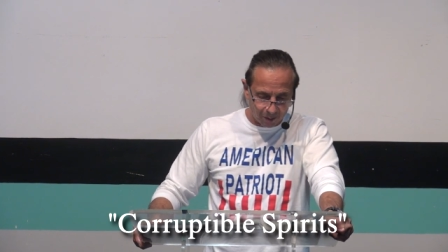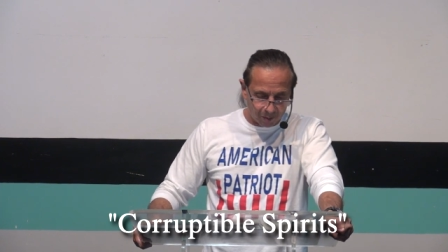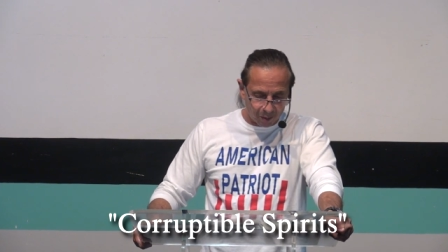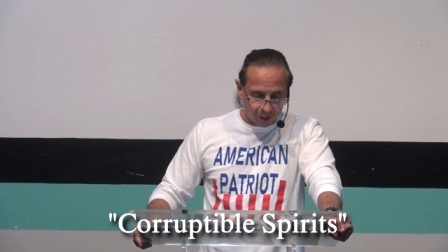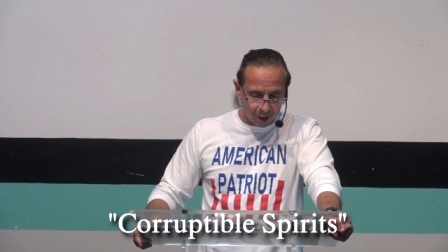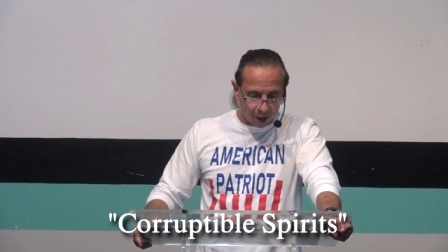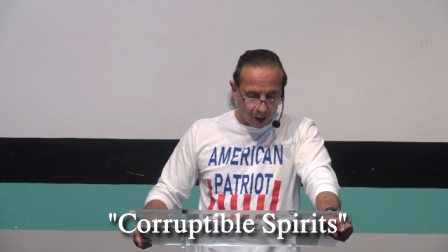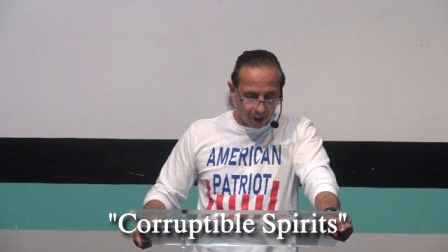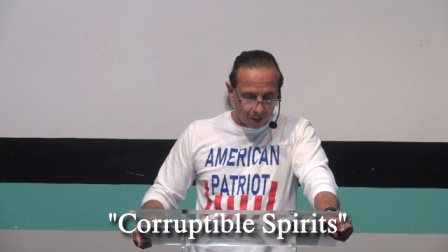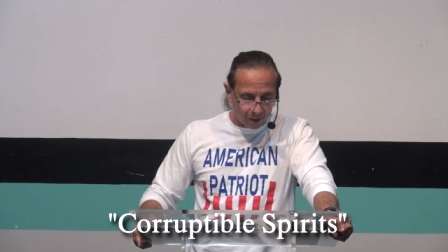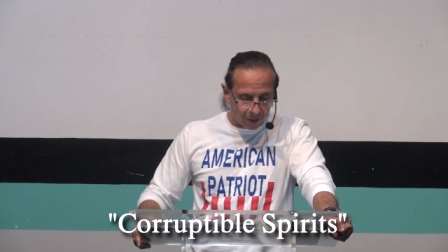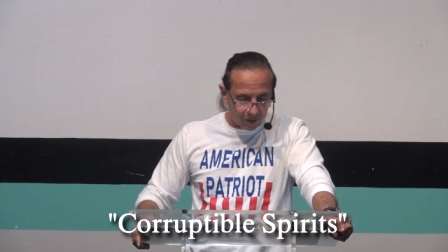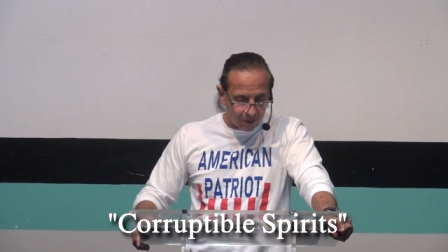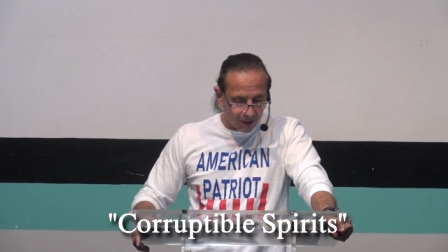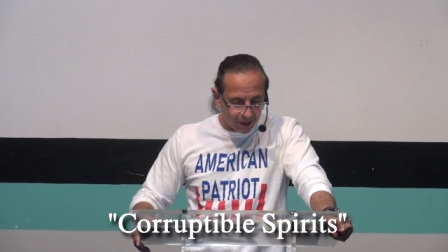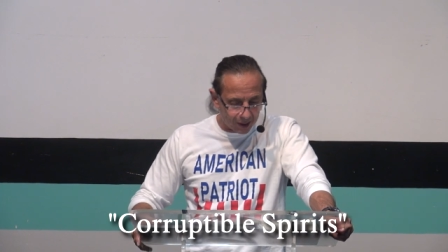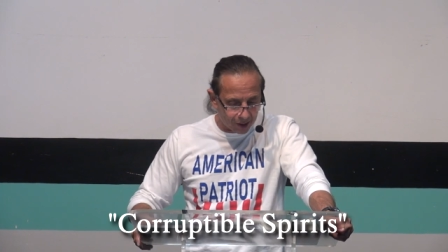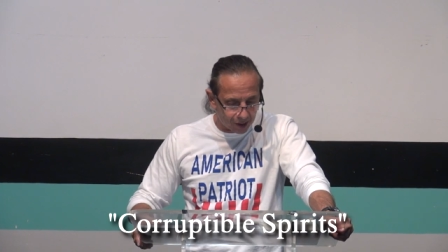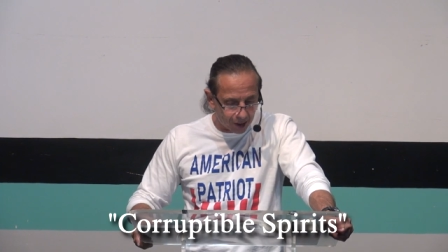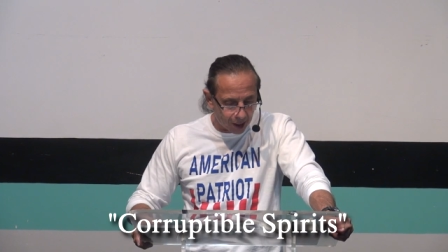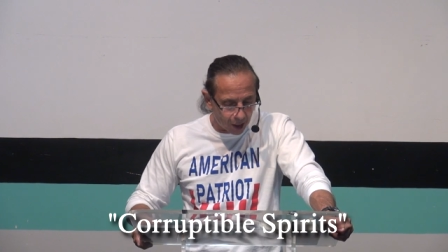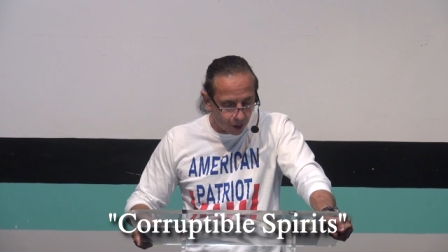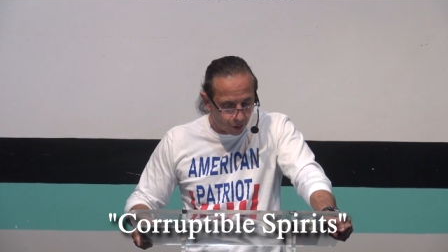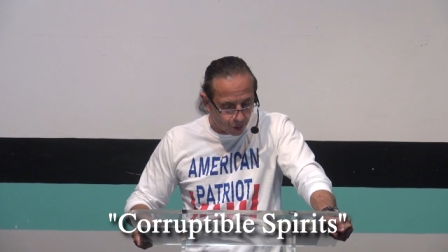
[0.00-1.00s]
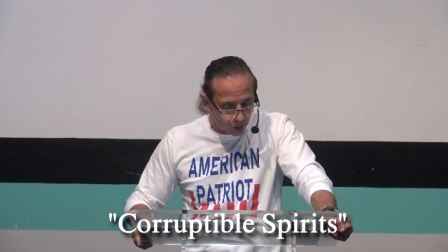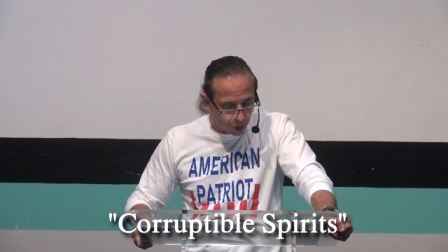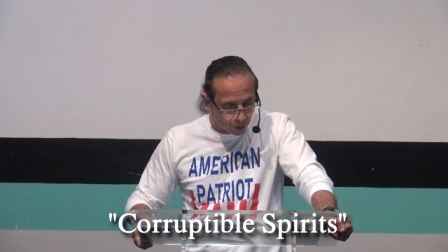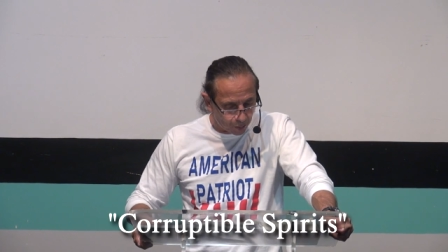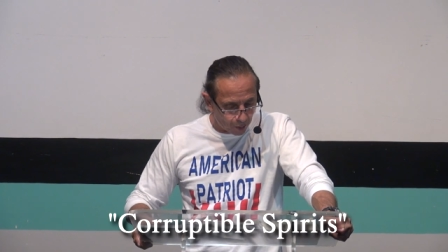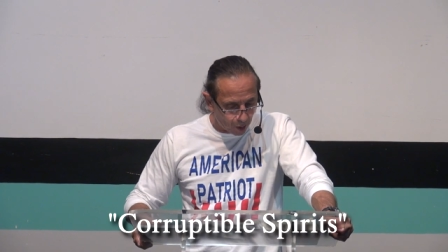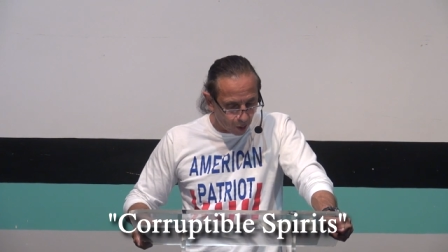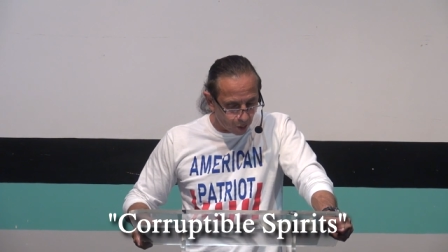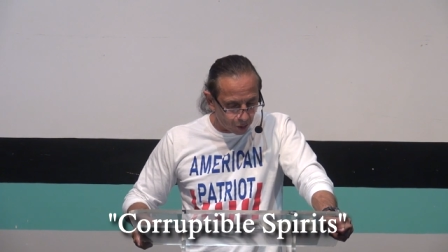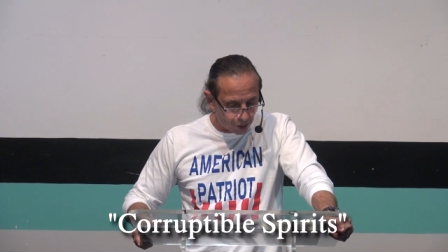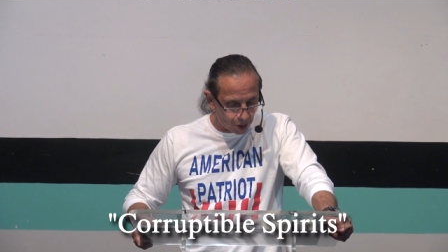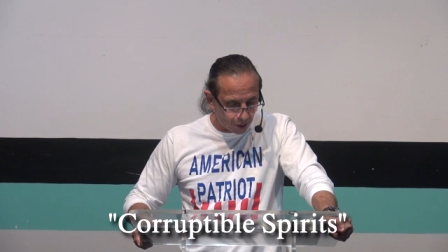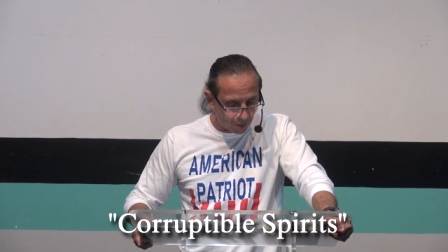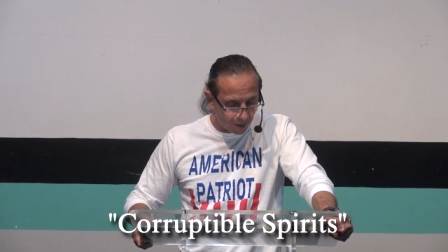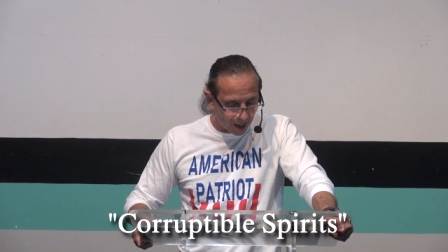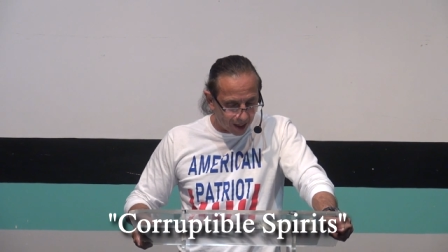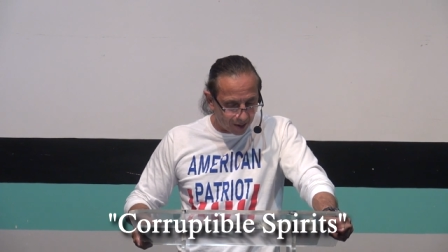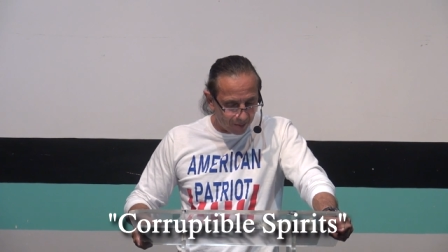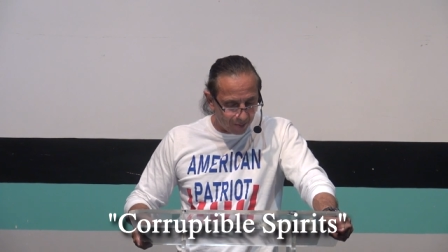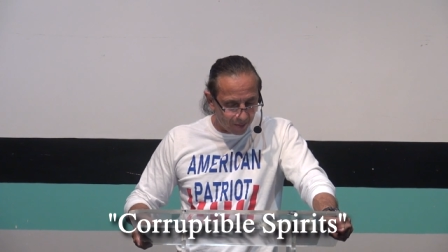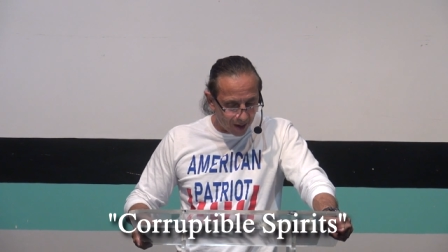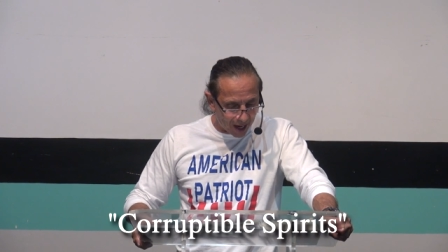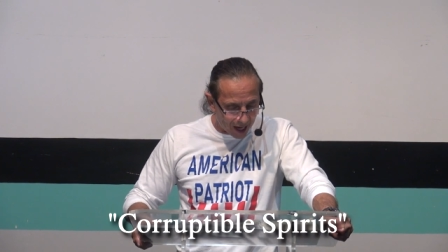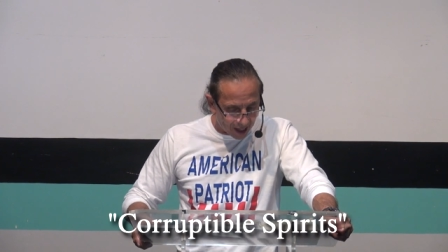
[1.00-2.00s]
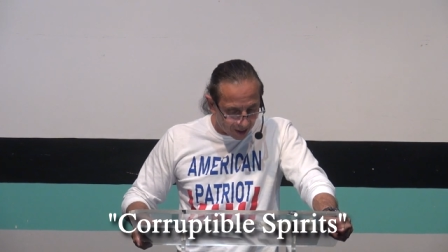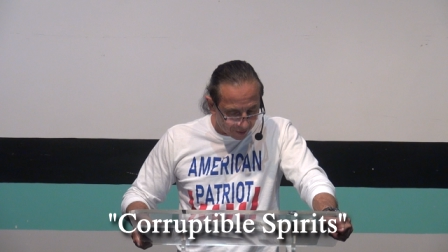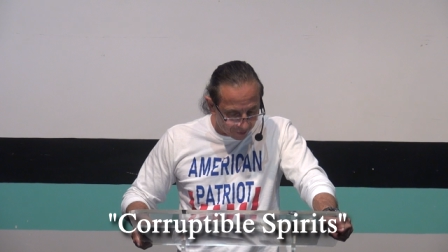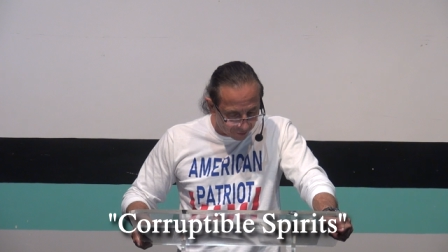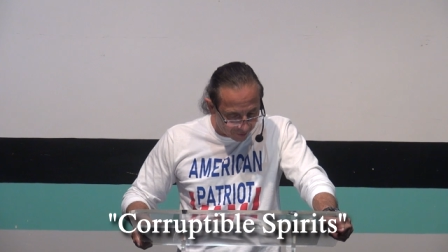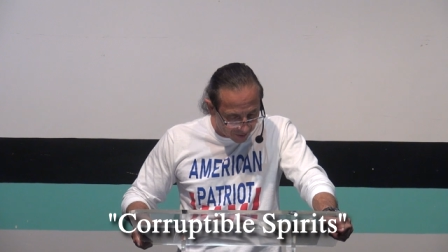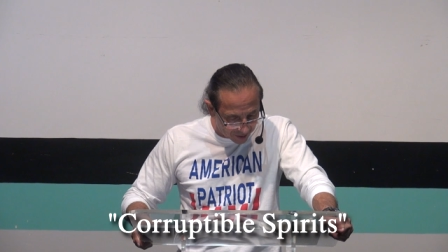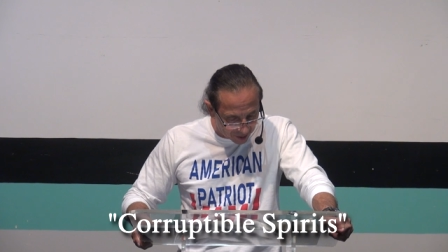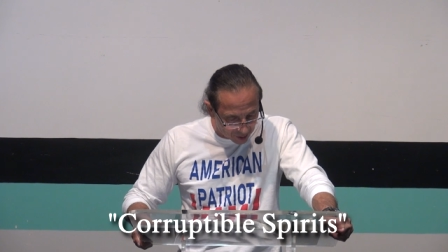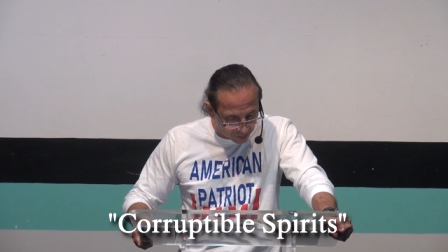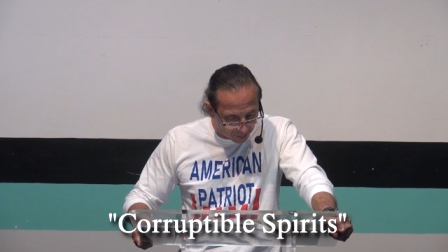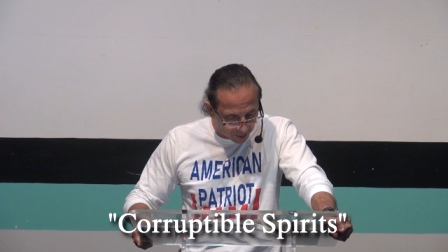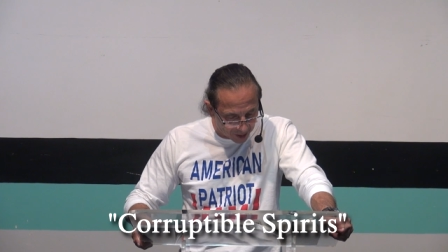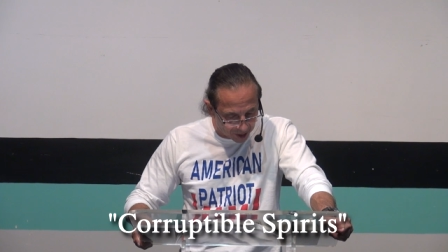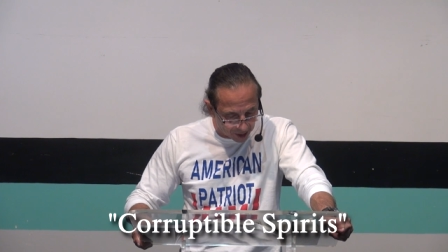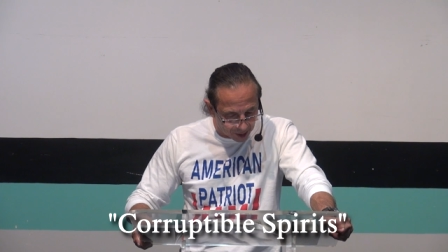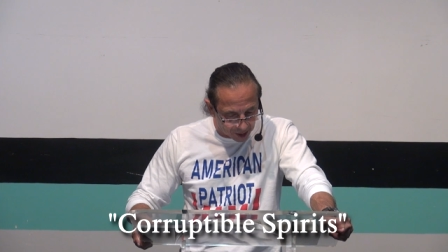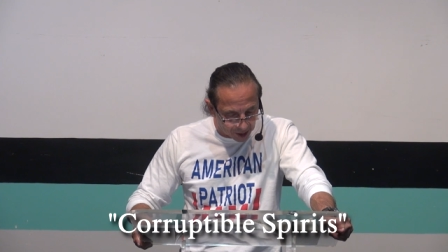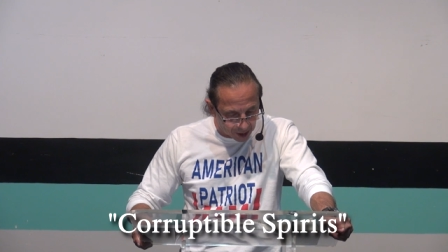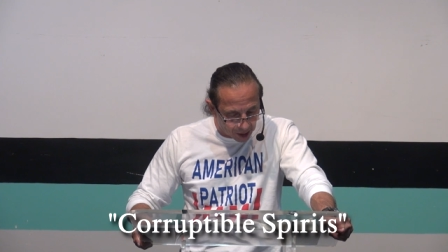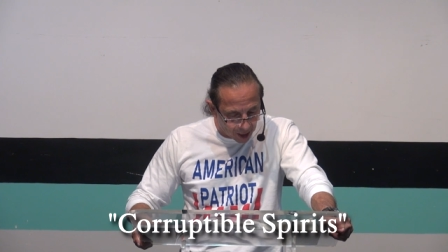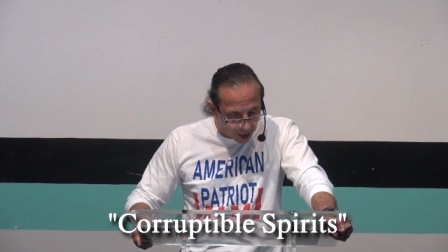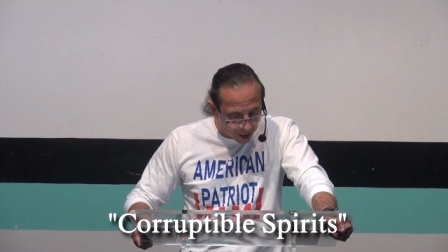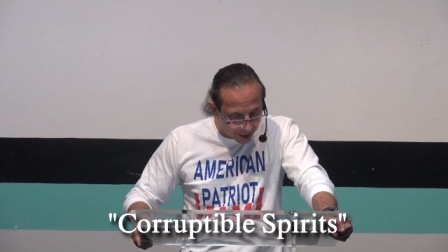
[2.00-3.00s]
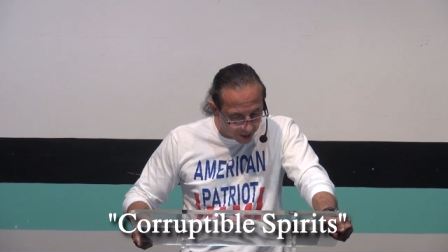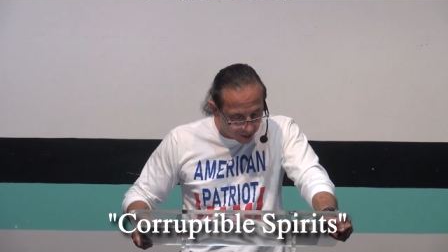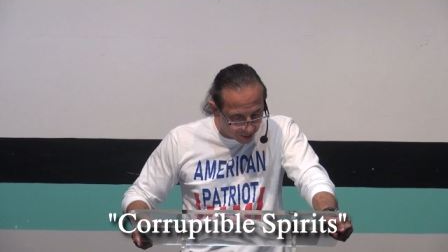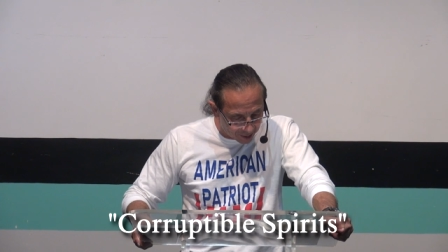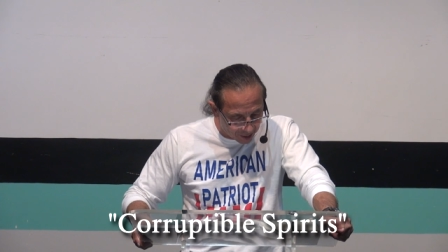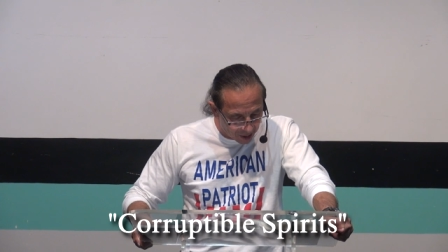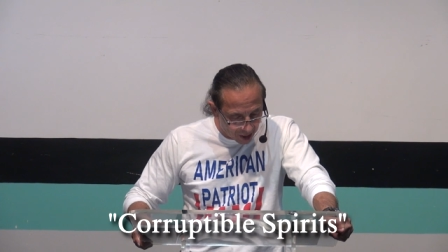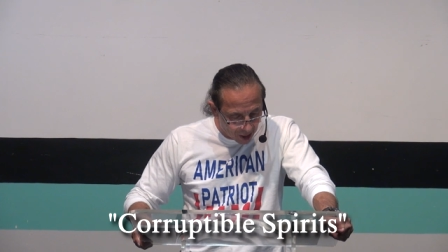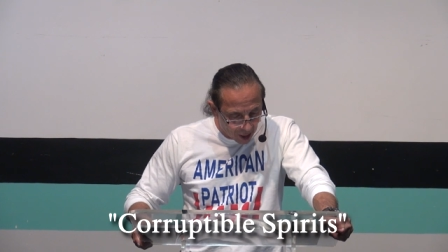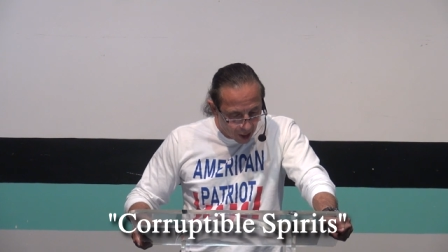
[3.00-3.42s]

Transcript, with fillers: but all things that are exposed are made manifest by the light,